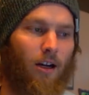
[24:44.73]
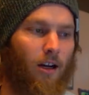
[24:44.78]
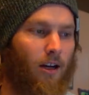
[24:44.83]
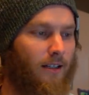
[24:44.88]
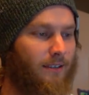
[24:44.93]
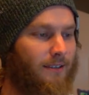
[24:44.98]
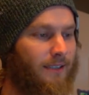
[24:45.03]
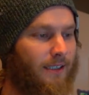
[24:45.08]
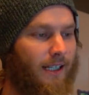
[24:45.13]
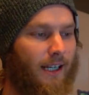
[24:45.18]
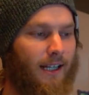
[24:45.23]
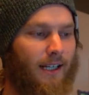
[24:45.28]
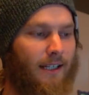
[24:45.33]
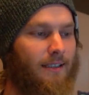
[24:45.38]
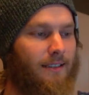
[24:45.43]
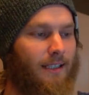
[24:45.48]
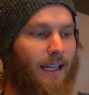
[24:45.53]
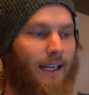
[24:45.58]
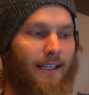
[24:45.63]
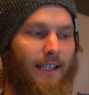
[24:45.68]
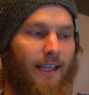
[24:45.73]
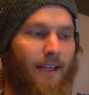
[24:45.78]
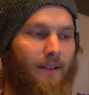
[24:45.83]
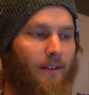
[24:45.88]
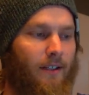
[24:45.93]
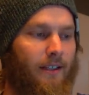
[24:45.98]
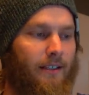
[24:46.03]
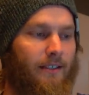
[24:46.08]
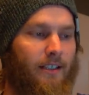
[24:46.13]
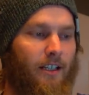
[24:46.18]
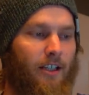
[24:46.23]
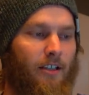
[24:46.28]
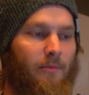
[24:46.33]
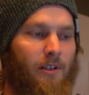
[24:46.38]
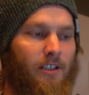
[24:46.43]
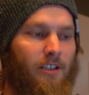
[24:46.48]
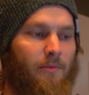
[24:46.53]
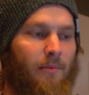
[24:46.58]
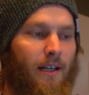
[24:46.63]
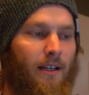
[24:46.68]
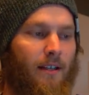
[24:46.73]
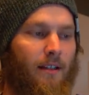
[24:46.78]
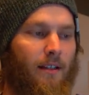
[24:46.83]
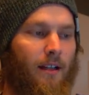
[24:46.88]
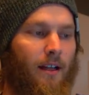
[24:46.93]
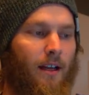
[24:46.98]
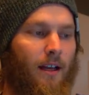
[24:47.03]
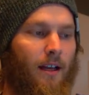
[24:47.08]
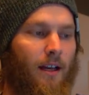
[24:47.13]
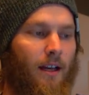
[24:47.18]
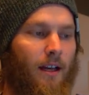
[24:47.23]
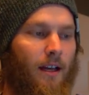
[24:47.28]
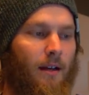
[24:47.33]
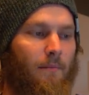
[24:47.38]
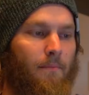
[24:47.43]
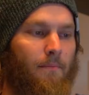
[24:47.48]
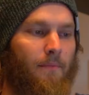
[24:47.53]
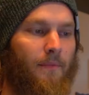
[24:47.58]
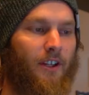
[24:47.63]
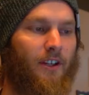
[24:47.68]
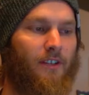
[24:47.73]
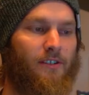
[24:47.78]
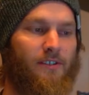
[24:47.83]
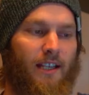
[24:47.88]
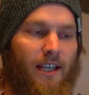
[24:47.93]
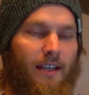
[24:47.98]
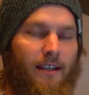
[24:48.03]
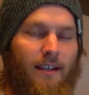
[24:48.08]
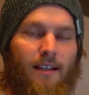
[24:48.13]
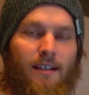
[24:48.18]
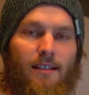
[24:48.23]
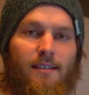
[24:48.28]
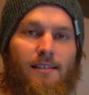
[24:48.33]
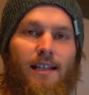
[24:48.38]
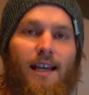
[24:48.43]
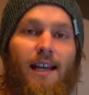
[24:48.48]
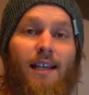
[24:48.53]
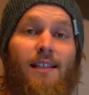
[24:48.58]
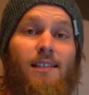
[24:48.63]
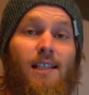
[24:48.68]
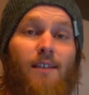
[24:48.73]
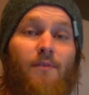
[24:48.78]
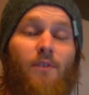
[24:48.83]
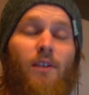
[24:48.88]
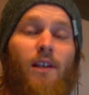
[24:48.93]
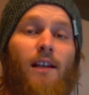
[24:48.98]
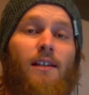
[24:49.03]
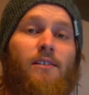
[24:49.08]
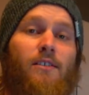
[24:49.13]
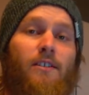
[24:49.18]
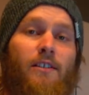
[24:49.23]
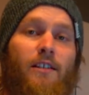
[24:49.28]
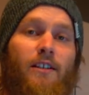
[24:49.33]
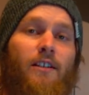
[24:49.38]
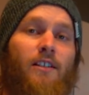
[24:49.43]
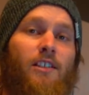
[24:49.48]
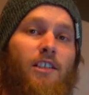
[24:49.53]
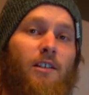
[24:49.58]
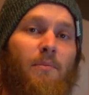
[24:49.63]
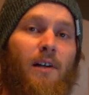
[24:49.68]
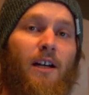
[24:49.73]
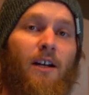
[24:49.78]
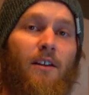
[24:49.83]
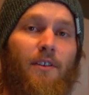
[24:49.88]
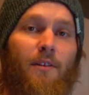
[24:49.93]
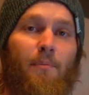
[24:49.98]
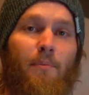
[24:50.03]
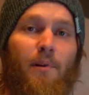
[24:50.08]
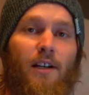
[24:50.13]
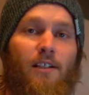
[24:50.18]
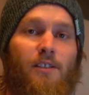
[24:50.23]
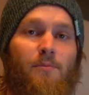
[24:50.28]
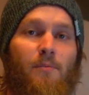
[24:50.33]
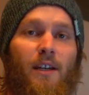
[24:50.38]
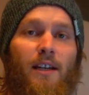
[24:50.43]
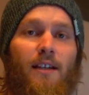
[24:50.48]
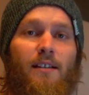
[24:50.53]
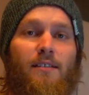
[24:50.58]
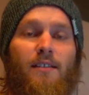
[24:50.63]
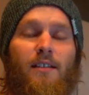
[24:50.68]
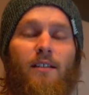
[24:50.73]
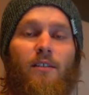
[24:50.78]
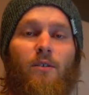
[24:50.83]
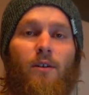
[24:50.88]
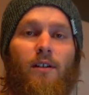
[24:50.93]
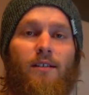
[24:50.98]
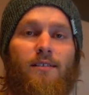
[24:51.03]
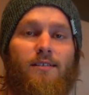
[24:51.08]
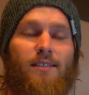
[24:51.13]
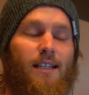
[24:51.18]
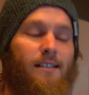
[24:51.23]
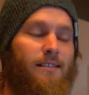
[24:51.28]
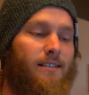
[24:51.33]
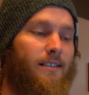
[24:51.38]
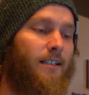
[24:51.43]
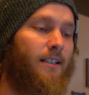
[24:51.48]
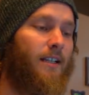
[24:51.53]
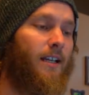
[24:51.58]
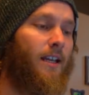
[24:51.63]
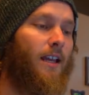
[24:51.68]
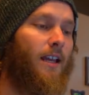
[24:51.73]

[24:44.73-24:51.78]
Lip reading: Honestly, guys, I can't really tell you much about their standing and stats. If you guys are curious about the prospects in the organization,